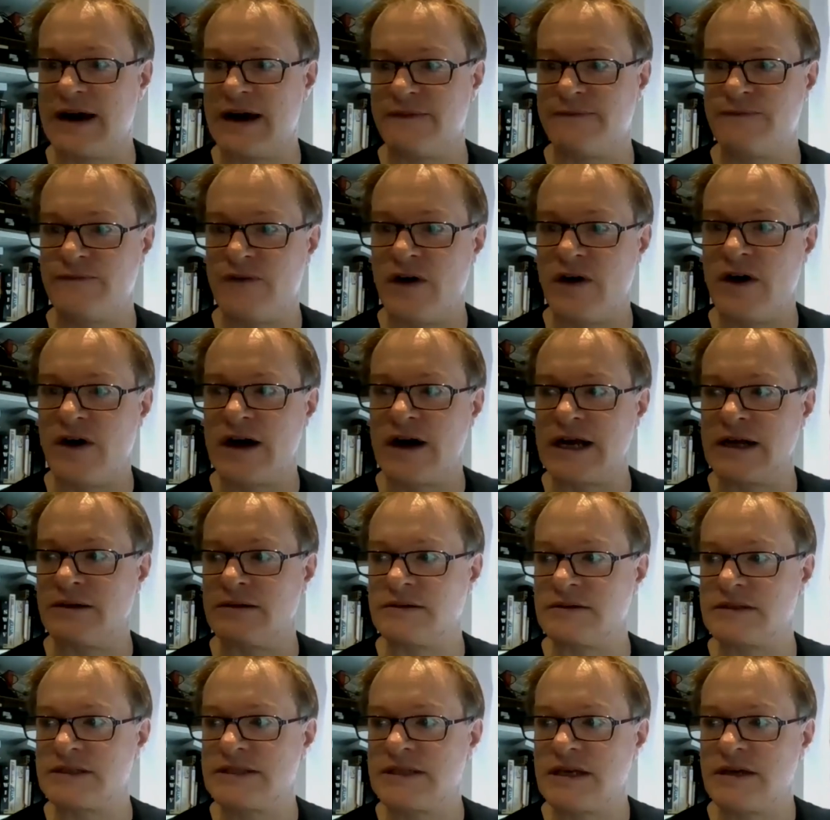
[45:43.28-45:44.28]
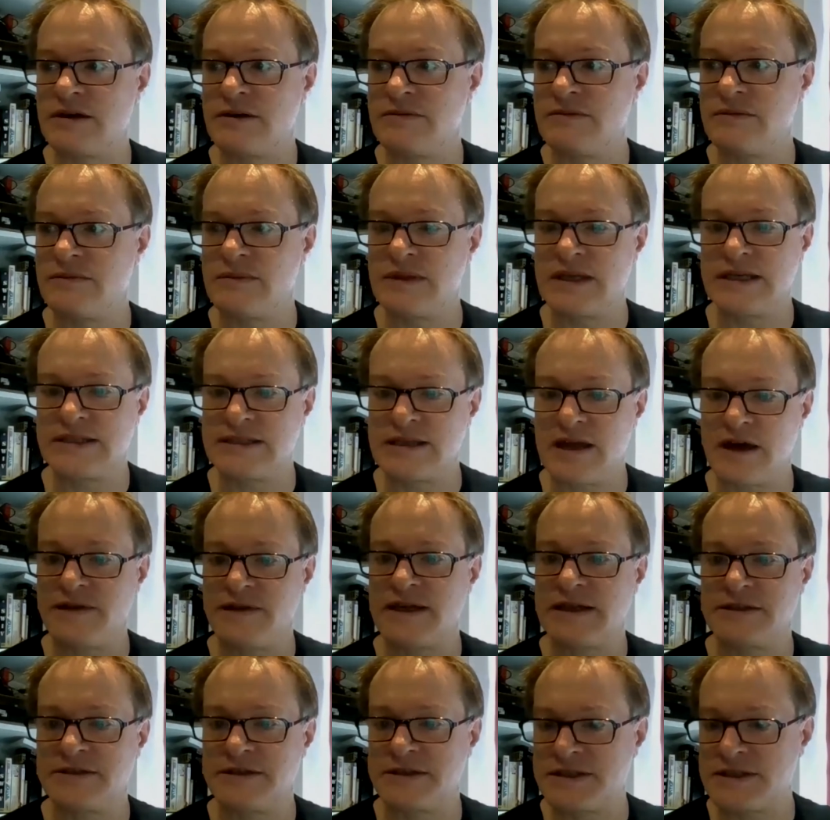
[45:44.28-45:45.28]
file. So there's
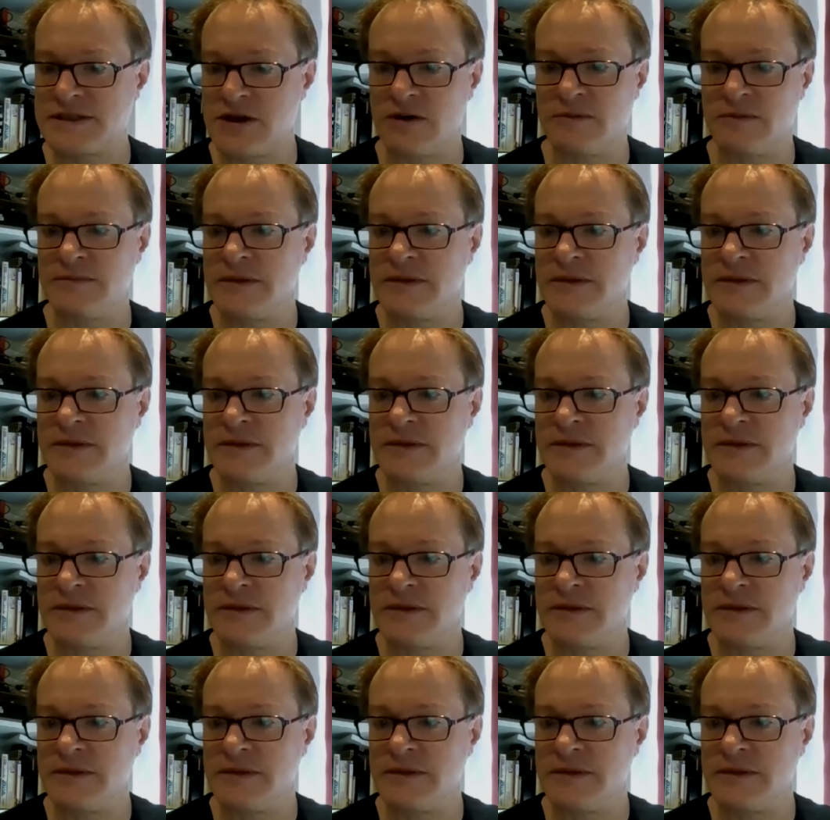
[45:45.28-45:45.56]
nothing to stop